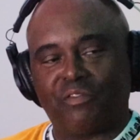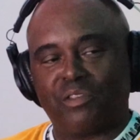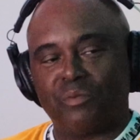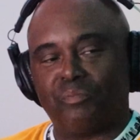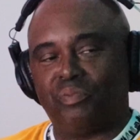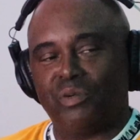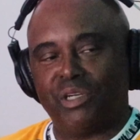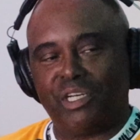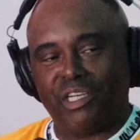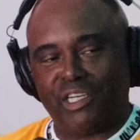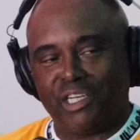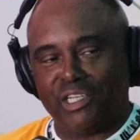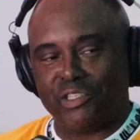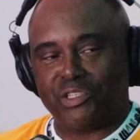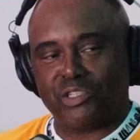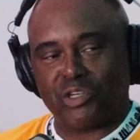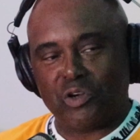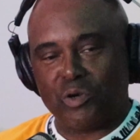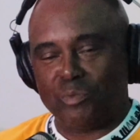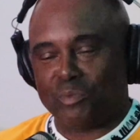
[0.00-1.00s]
I have to put it in
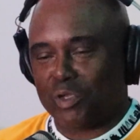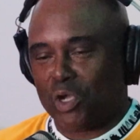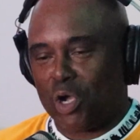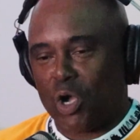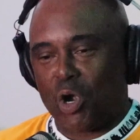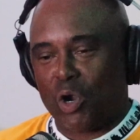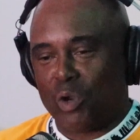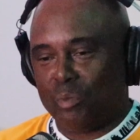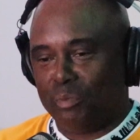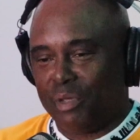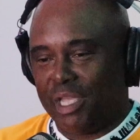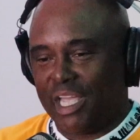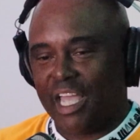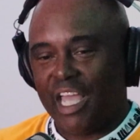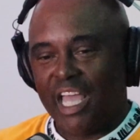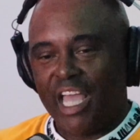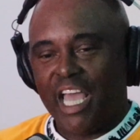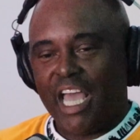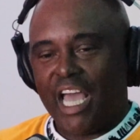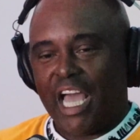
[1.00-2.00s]
terms of R and B,
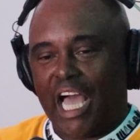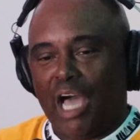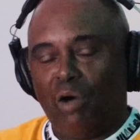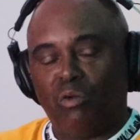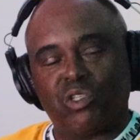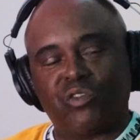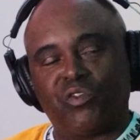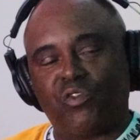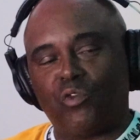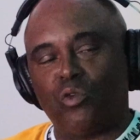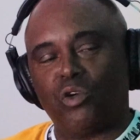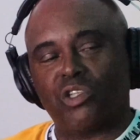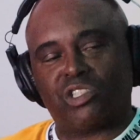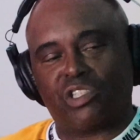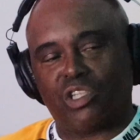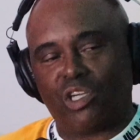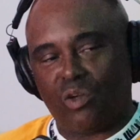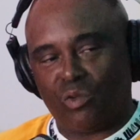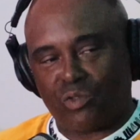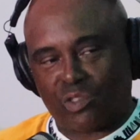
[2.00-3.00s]
I was forced
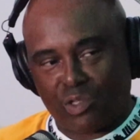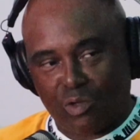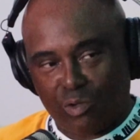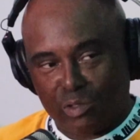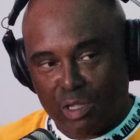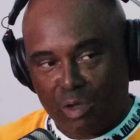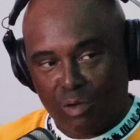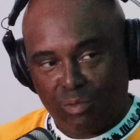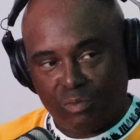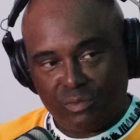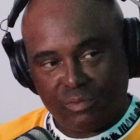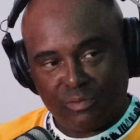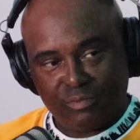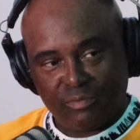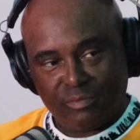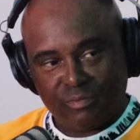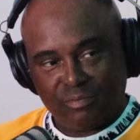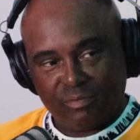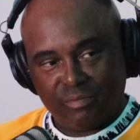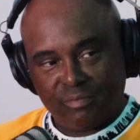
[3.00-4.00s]
to go solo.
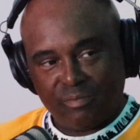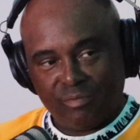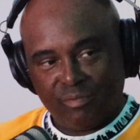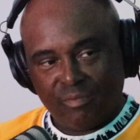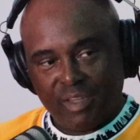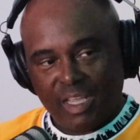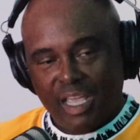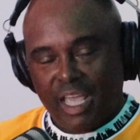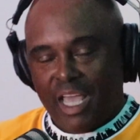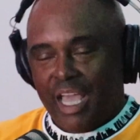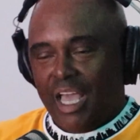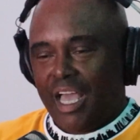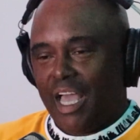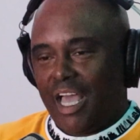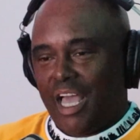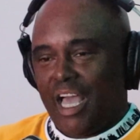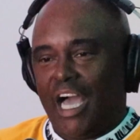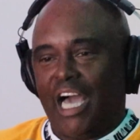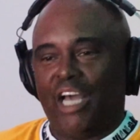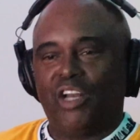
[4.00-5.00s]
Oh.
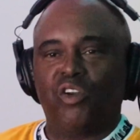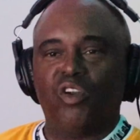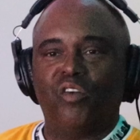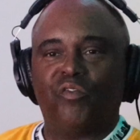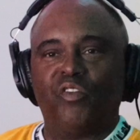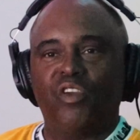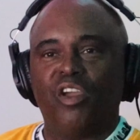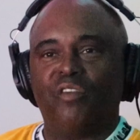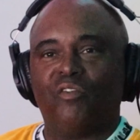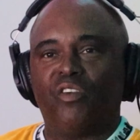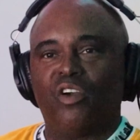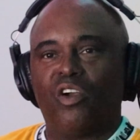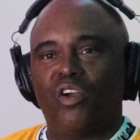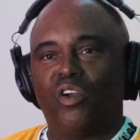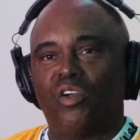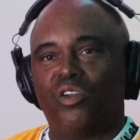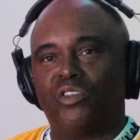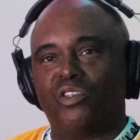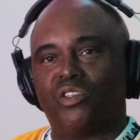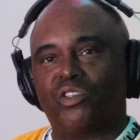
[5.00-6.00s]
I don't know if oh. you ever
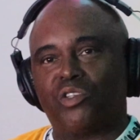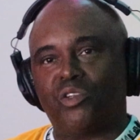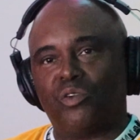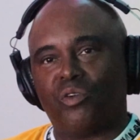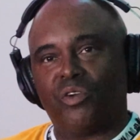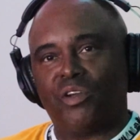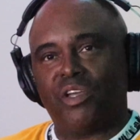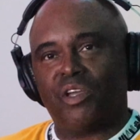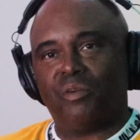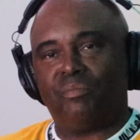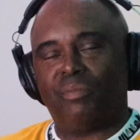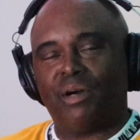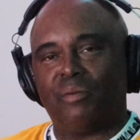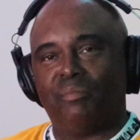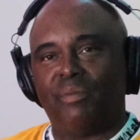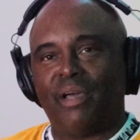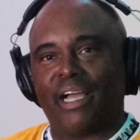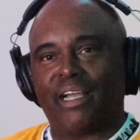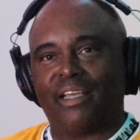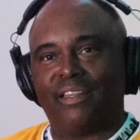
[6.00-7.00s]
heard the story
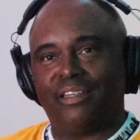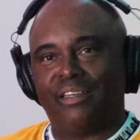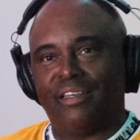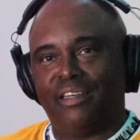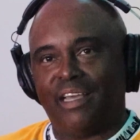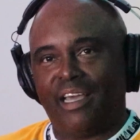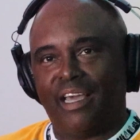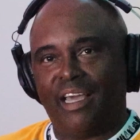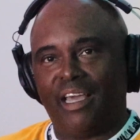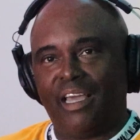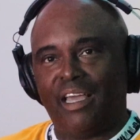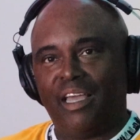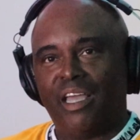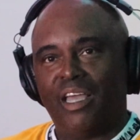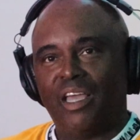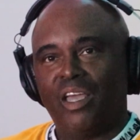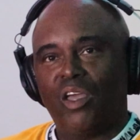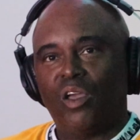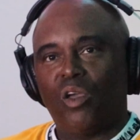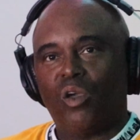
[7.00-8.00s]
about back in the day
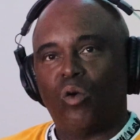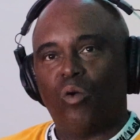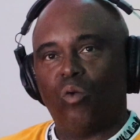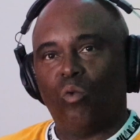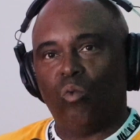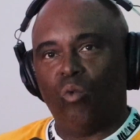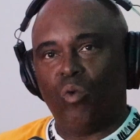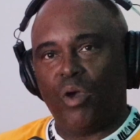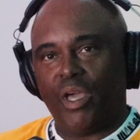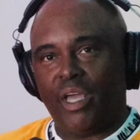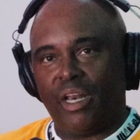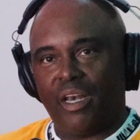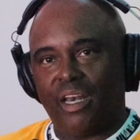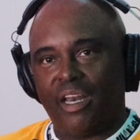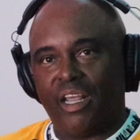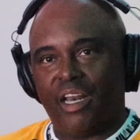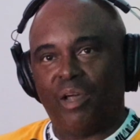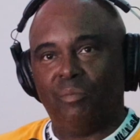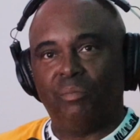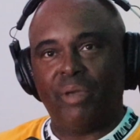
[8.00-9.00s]
when,
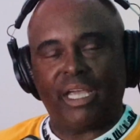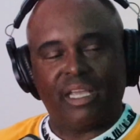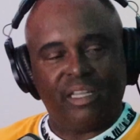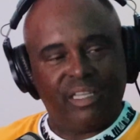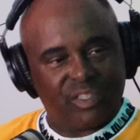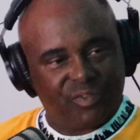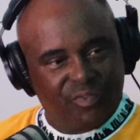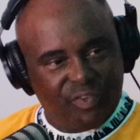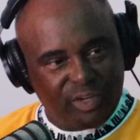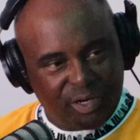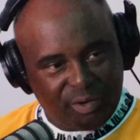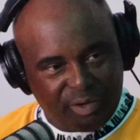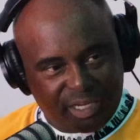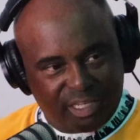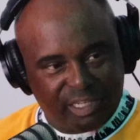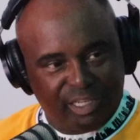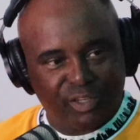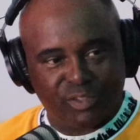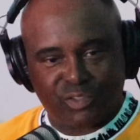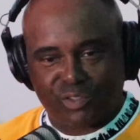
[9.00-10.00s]
and I'm making this very
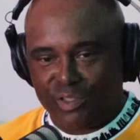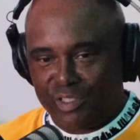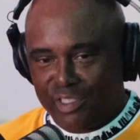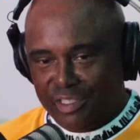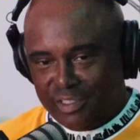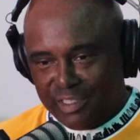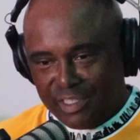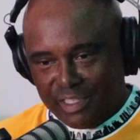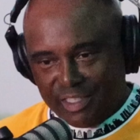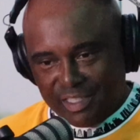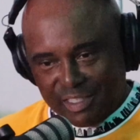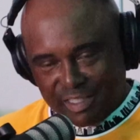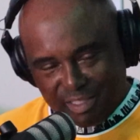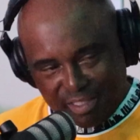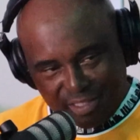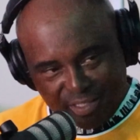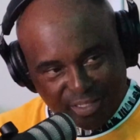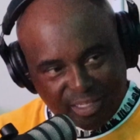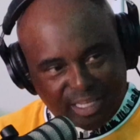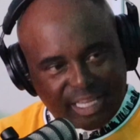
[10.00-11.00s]
clear so the
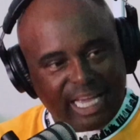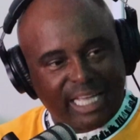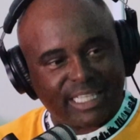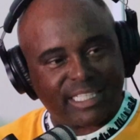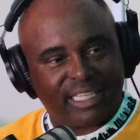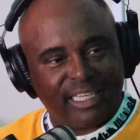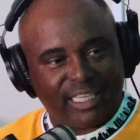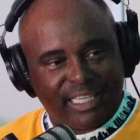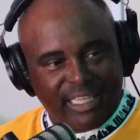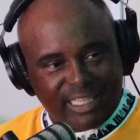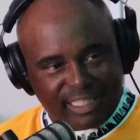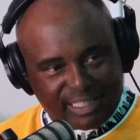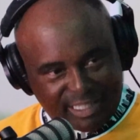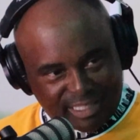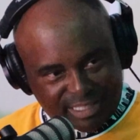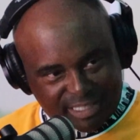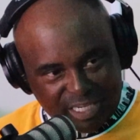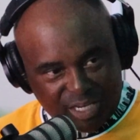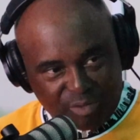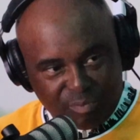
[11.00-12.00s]
young cats could get
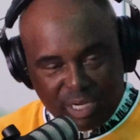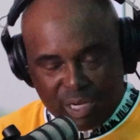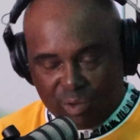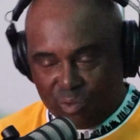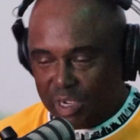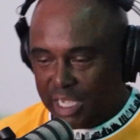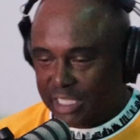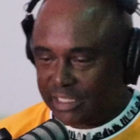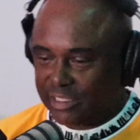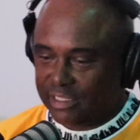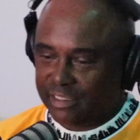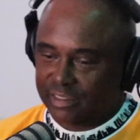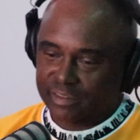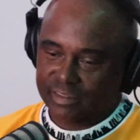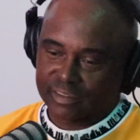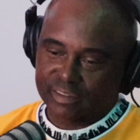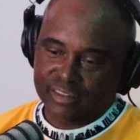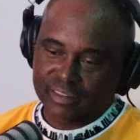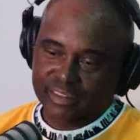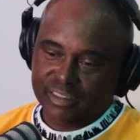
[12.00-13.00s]
this and everybody watching.
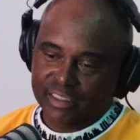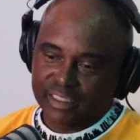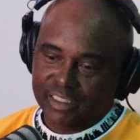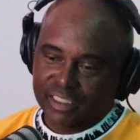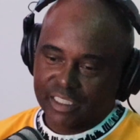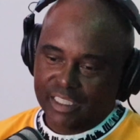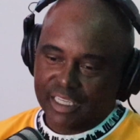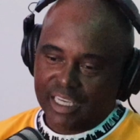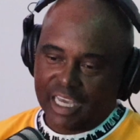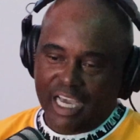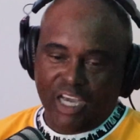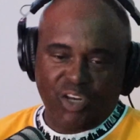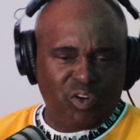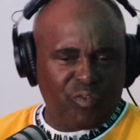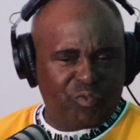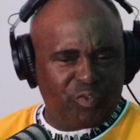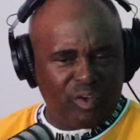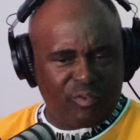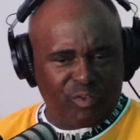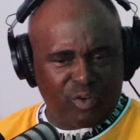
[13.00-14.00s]
I don't know
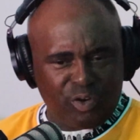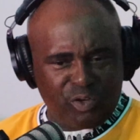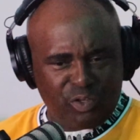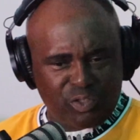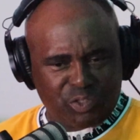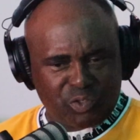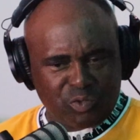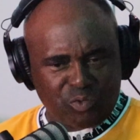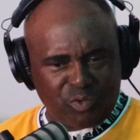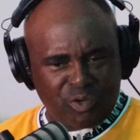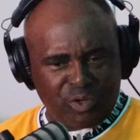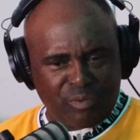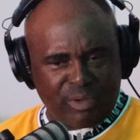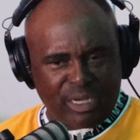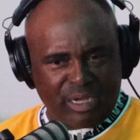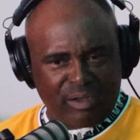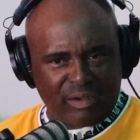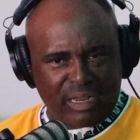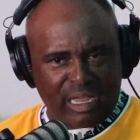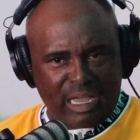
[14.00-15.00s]
if you ever heard the story
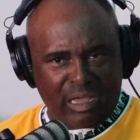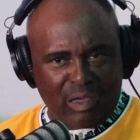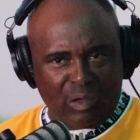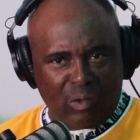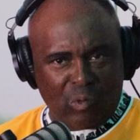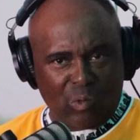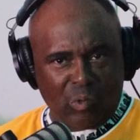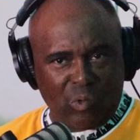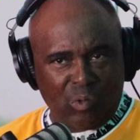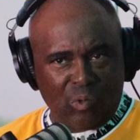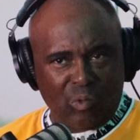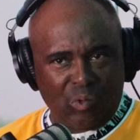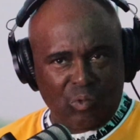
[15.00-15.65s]
about how